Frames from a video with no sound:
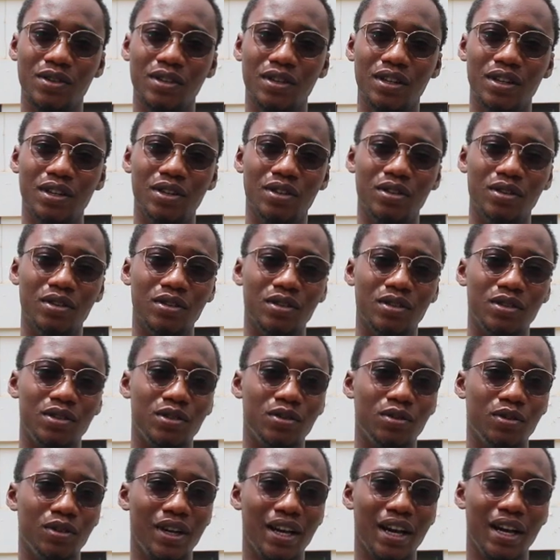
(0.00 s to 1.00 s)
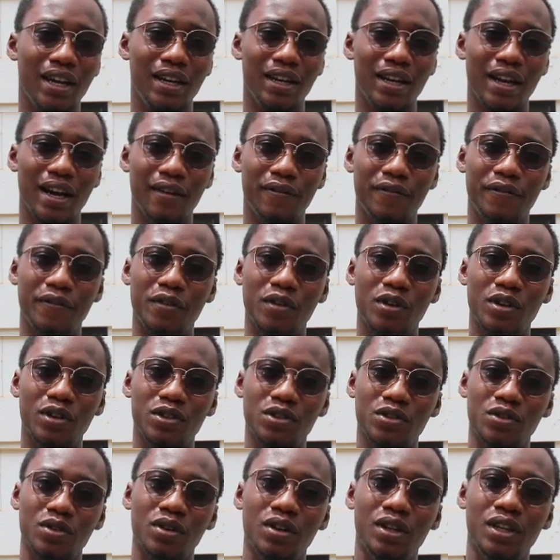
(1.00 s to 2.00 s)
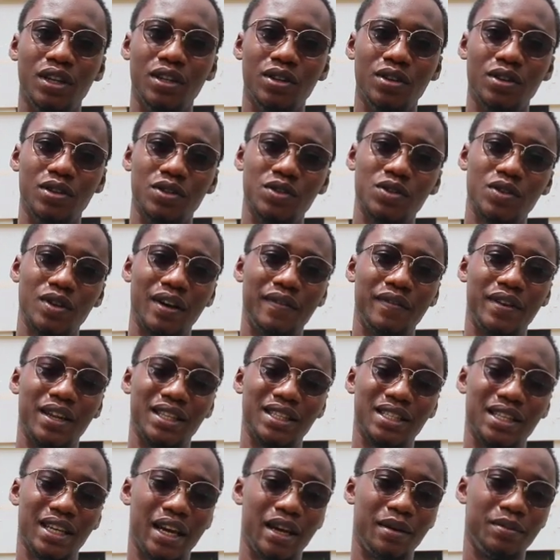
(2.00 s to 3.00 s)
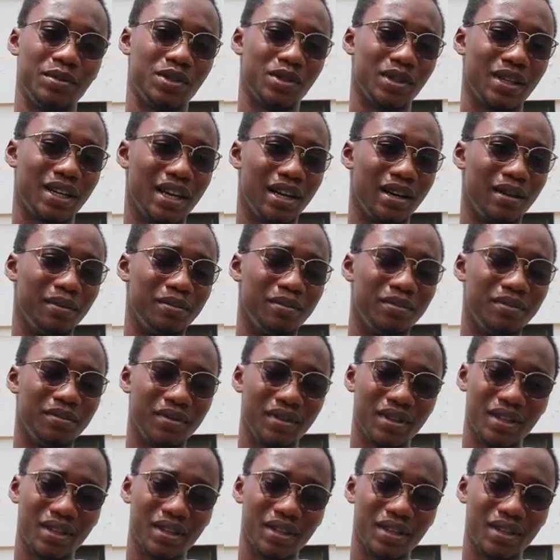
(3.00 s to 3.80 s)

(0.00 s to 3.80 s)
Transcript: only those who can afford to, only those who have the time to come